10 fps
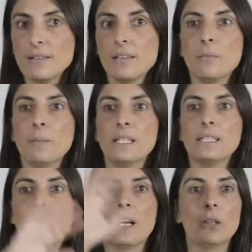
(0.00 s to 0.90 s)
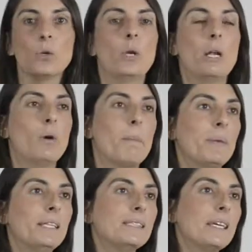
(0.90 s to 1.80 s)
Okay, first
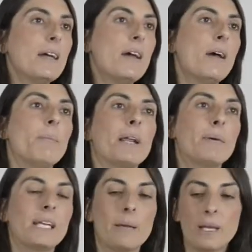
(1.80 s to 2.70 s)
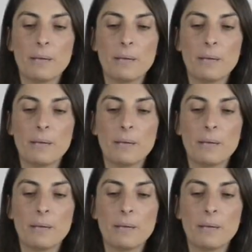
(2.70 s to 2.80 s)
without flash,